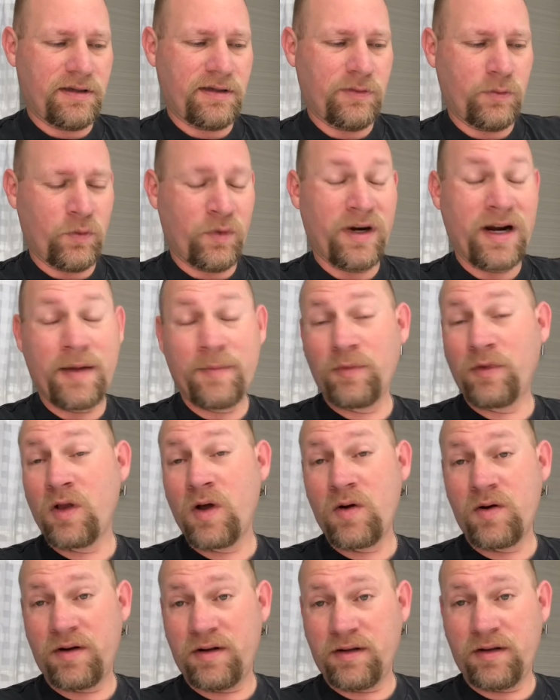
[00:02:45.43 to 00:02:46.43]
When I'm
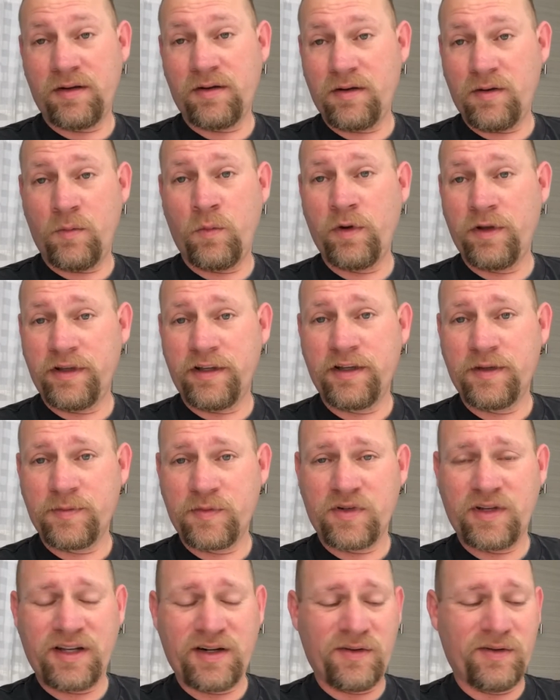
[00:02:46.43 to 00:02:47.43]
loading
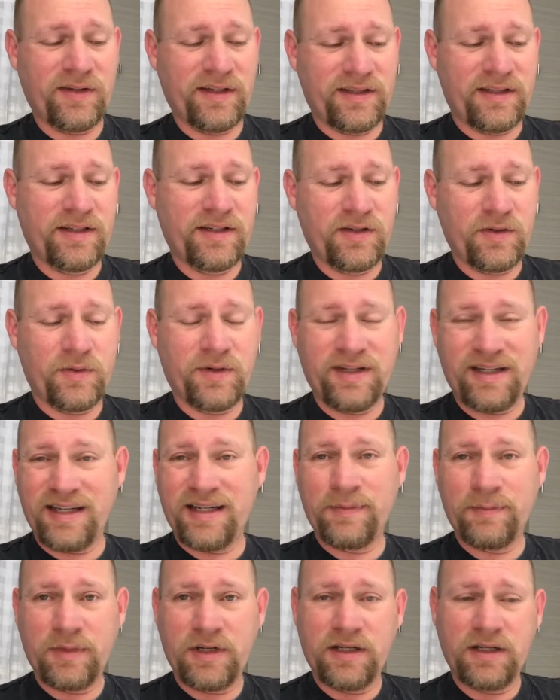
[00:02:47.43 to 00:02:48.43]
Williams, I don't like to do it in
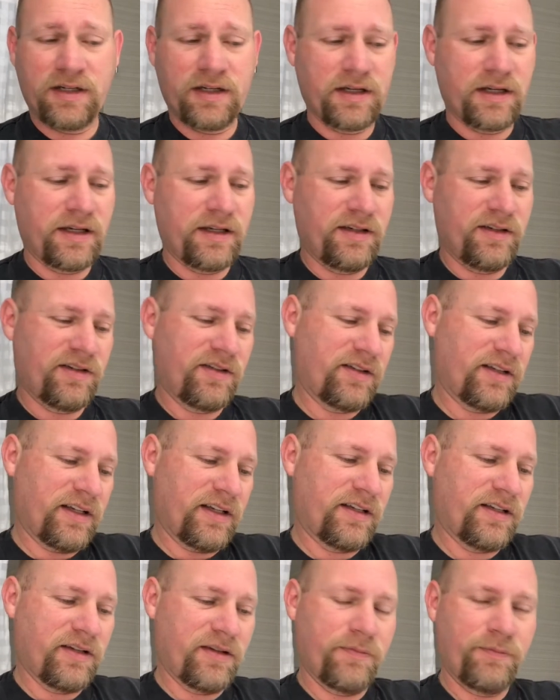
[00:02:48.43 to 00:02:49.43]
a mug. I just
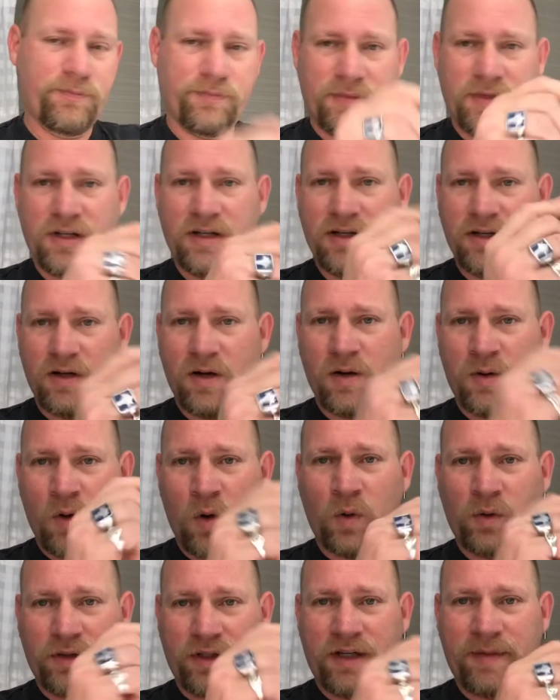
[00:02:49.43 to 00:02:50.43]
like to
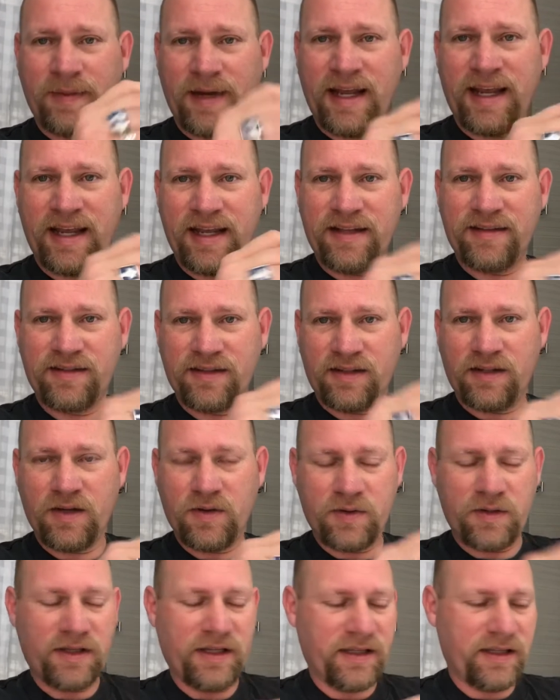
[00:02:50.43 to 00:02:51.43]
hold it in my hands and
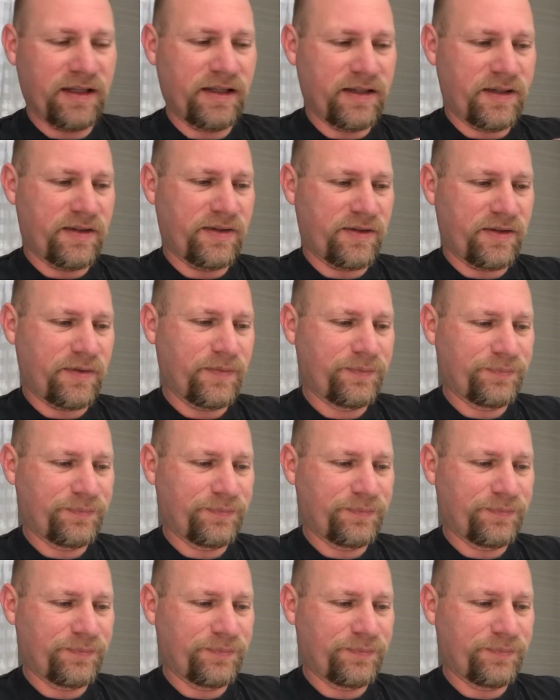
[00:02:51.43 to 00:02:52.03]
load it like this.